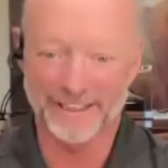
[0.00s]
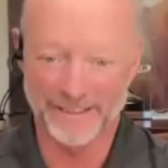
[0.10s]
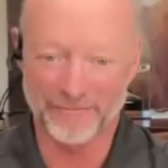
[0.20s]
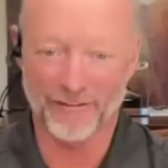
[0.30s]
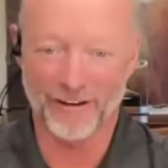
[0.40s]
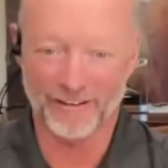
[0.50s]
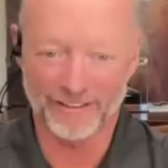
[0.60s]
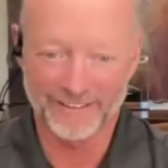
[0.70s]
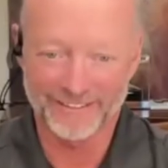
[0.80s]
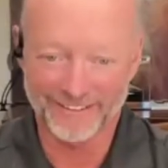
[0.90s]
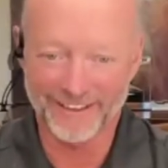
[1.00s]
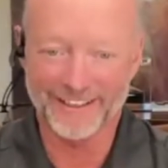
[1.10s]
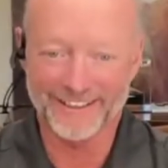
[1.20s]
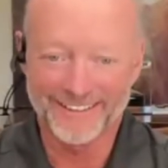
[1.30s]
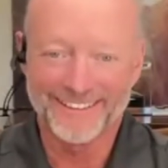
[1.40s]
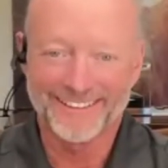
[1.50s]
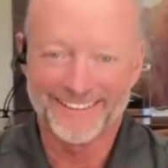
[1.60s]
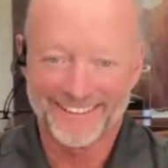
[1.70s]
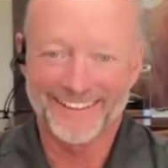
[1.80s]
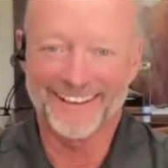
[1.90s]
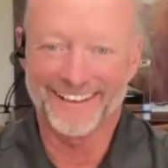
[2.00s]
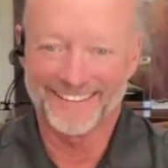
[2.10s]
not just leapfrog. Right. Yeah, exactly. Because I think